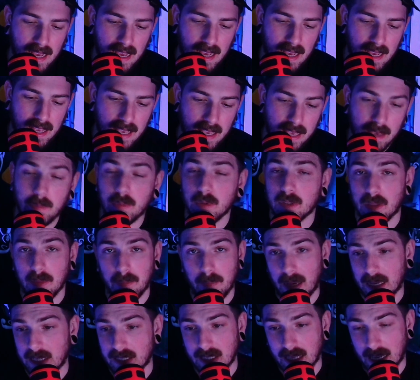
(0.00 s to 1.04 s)
He was the
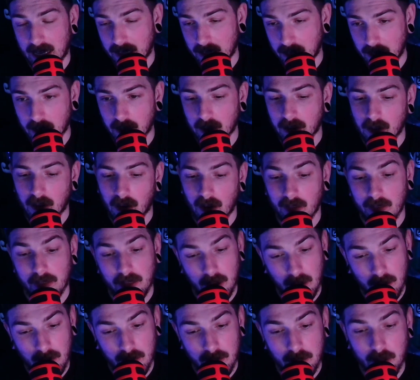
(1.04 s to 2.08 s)
best that year,
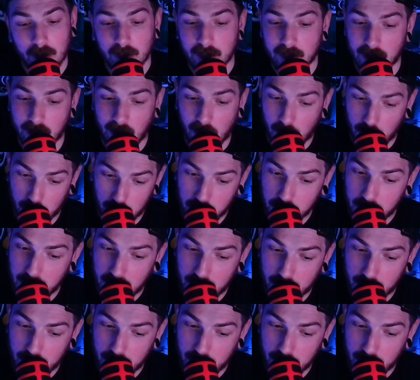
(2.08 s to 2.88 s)
although there's an argument